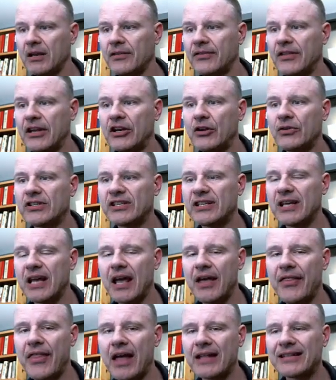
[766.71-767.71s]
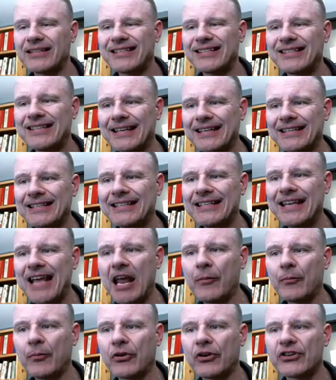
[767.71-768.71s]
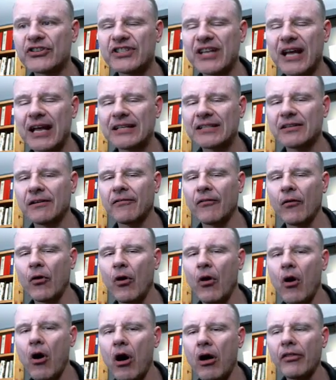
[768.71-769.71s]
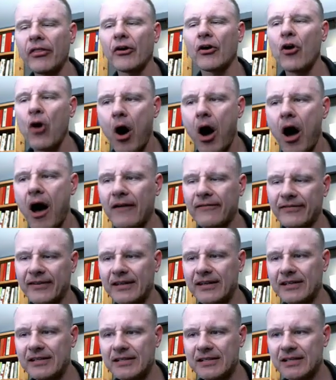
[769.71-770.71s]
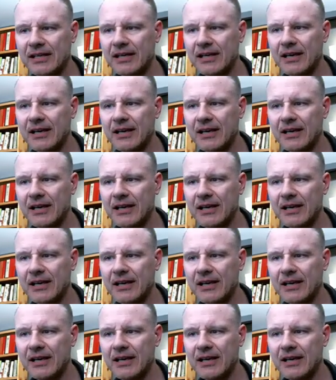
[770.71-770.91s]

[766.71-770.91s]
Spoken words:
then you'd say that 68% of all the coffees